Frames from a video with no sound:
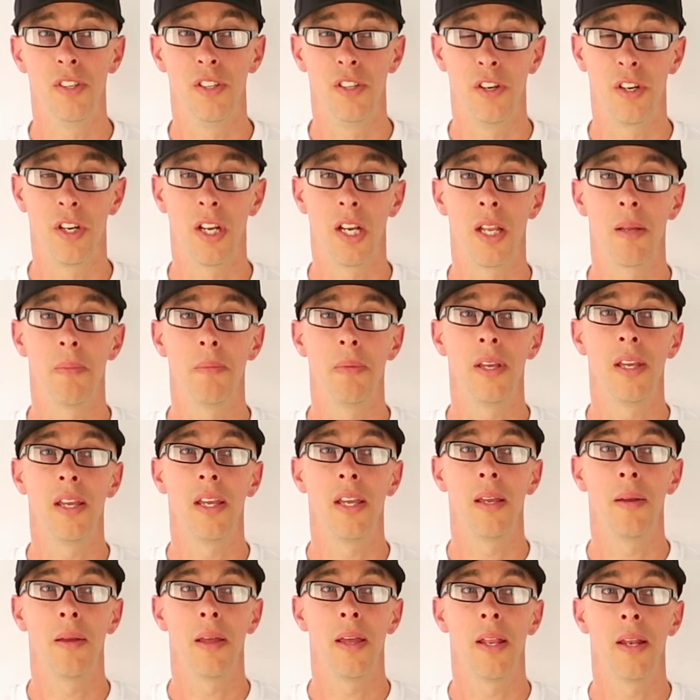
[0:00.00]
you're going to
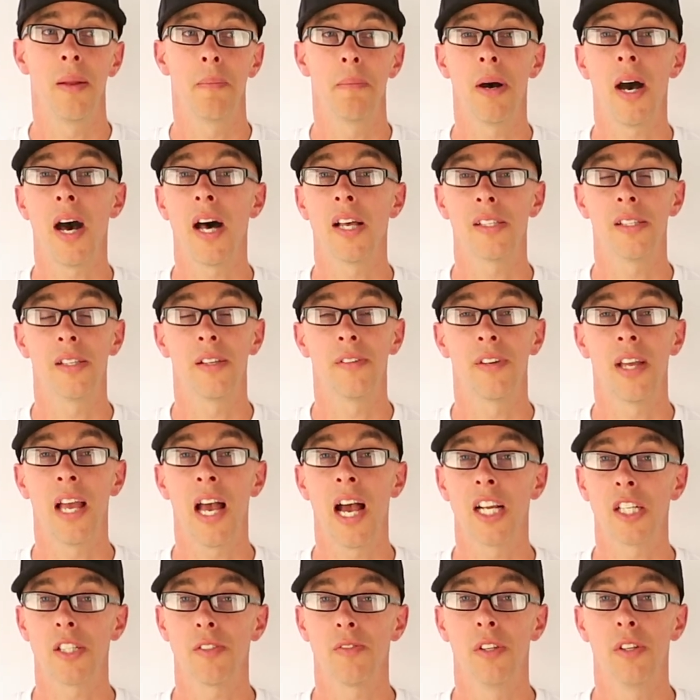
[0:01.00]
be in a positive
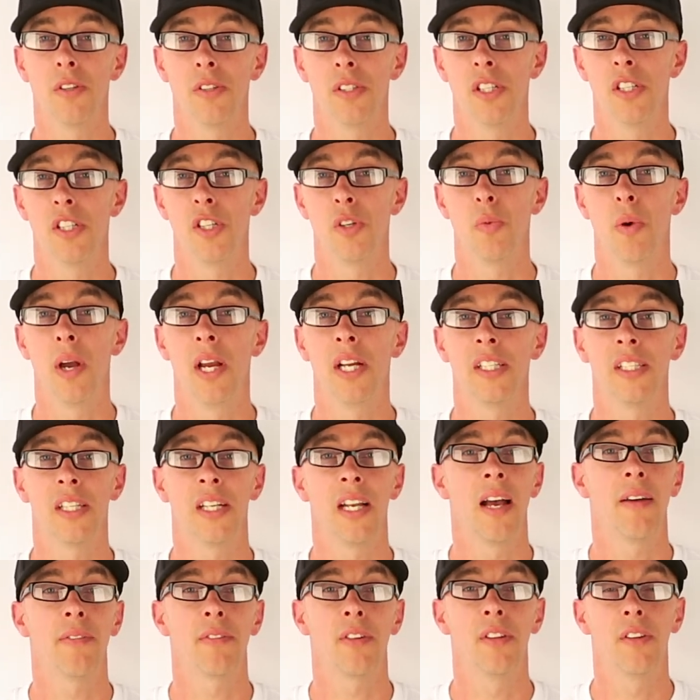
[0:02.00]
cash flow situation
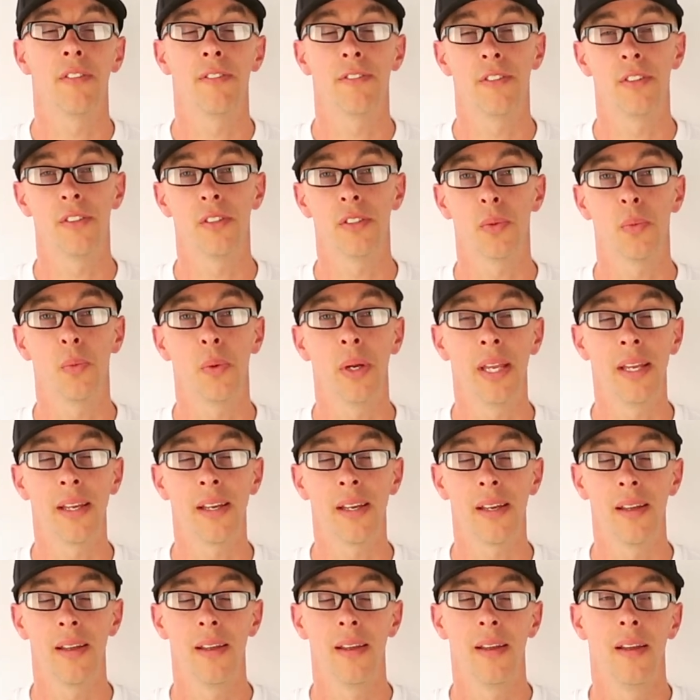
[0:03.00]
after the first week.
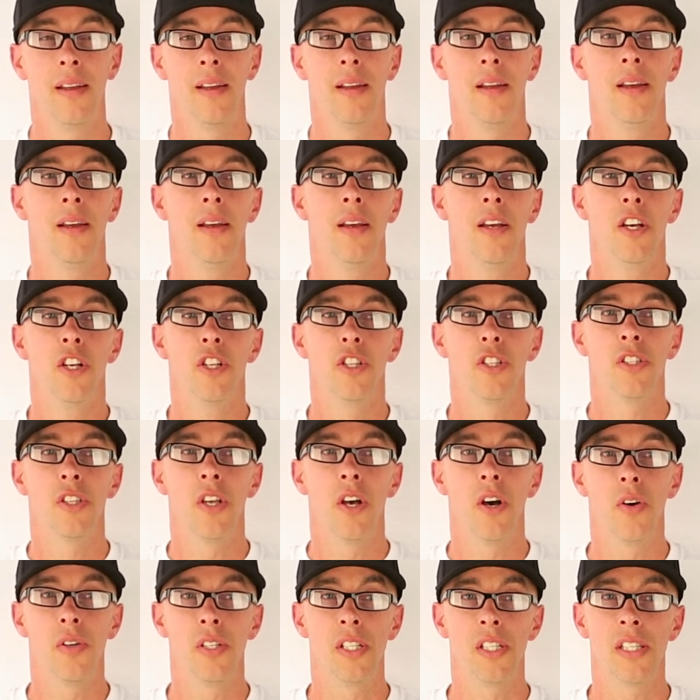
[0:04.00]

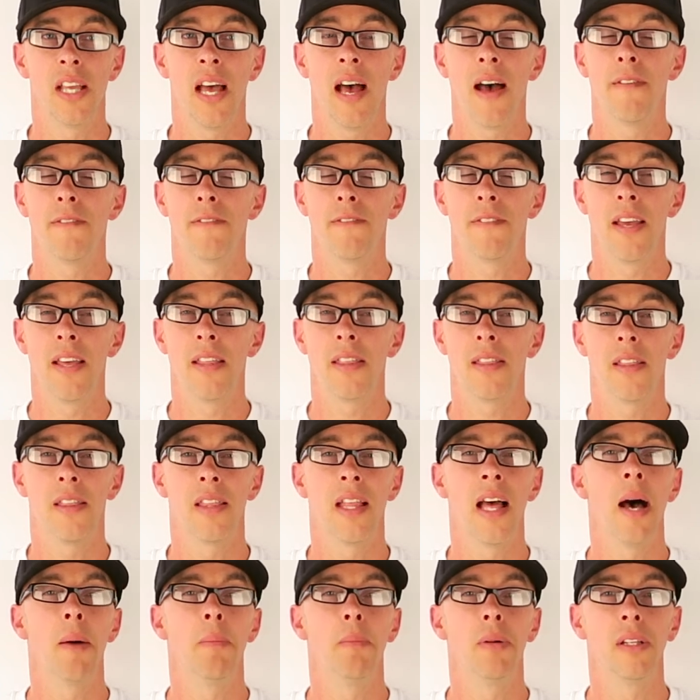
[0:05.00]
So just have faith in
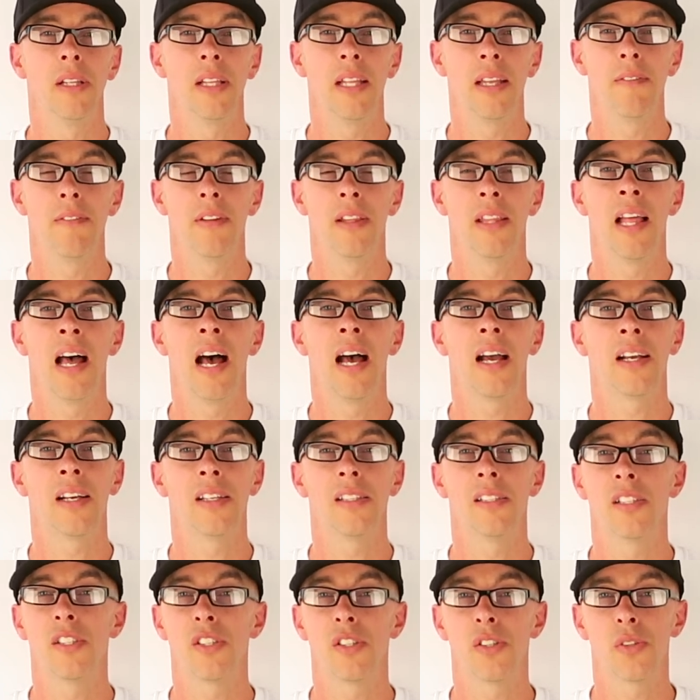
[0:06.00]
that, believe in that,
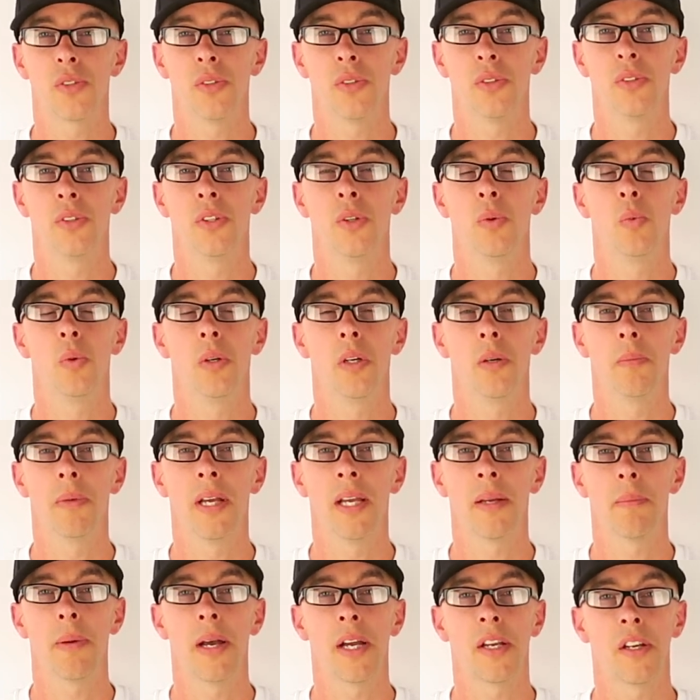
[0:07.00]
because it's true. You will
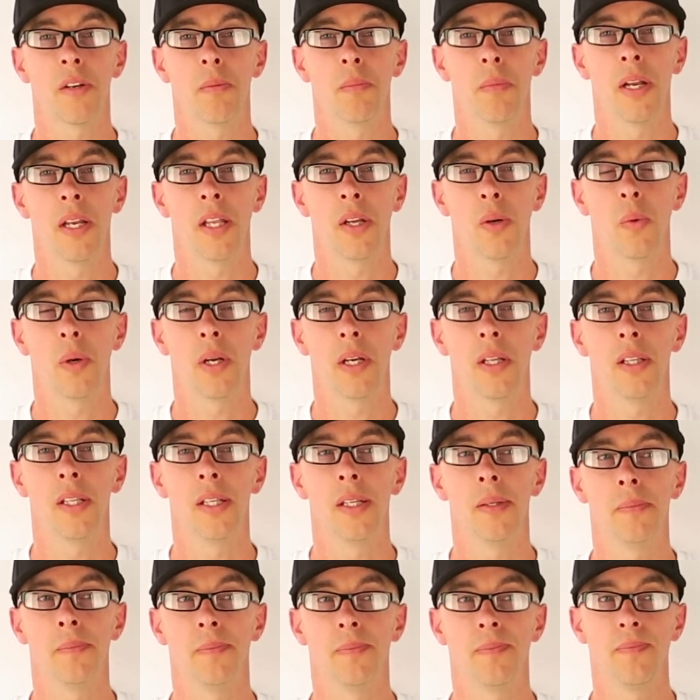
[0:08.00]
make back your money
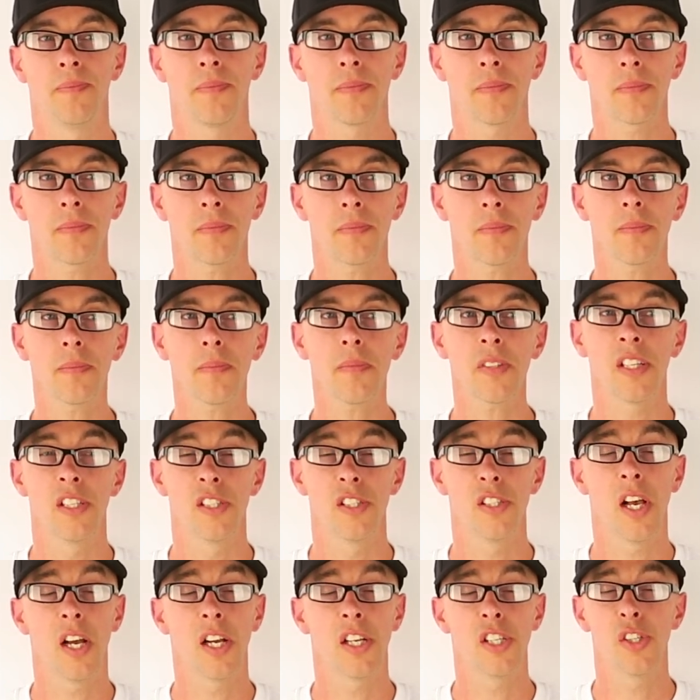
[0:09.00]
quickly.
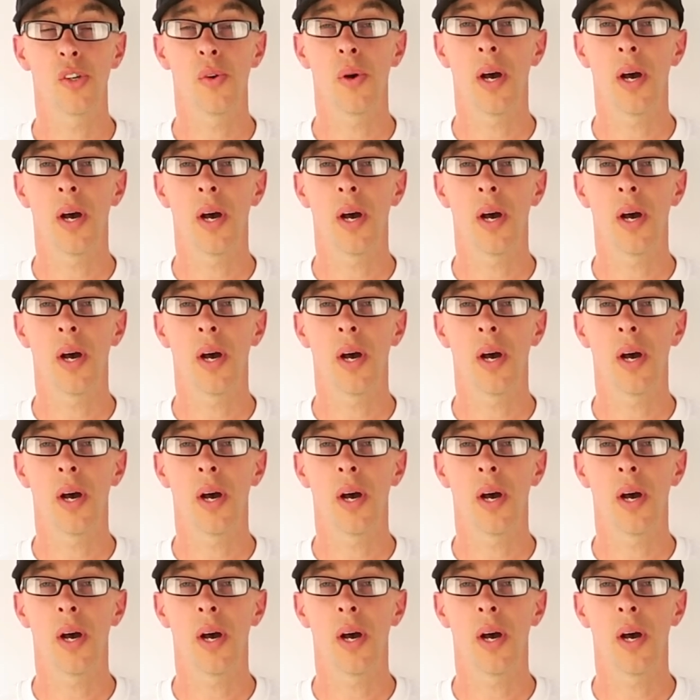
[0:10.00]
As long as